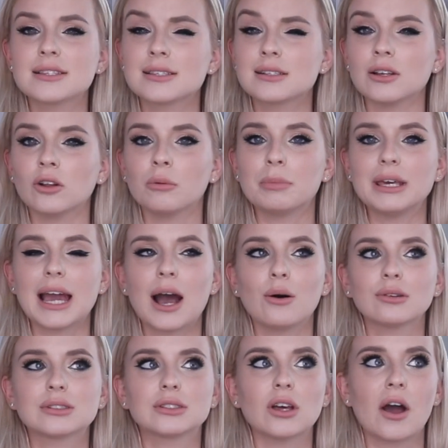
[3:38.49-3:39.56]
still be
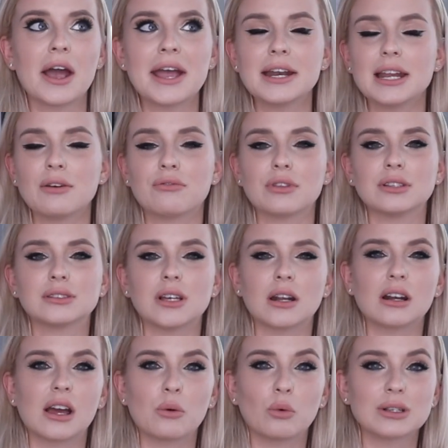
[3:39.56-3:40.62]
outside if the
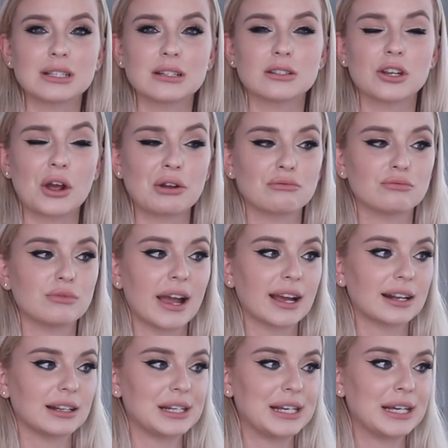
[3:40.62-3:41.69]
sunlight wasn't
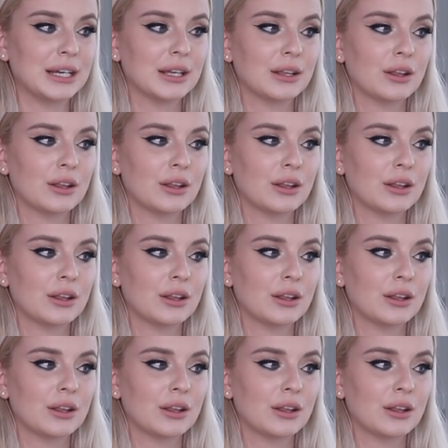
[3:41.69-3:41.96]
directly